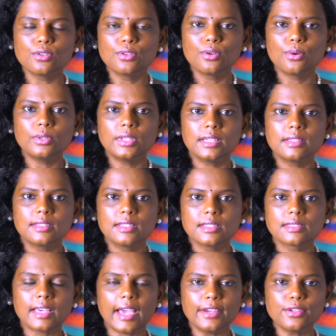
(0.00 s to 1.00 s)
to know that
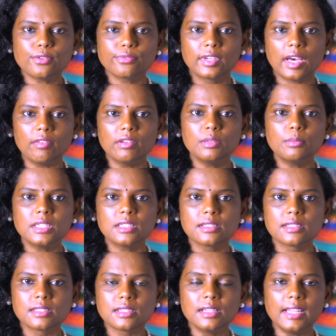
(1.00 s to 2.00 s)
this kind of government
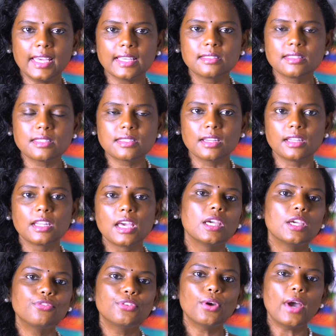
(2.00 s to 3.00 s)
is still existent.
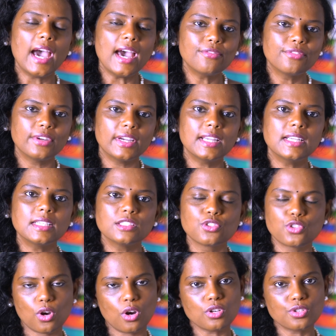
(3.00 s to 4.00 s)
If you have read
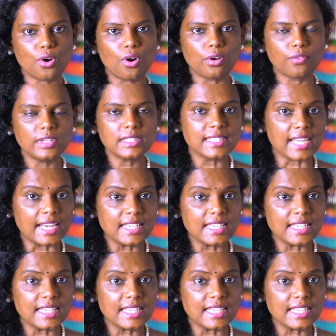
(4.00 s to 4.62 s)
George Orwell's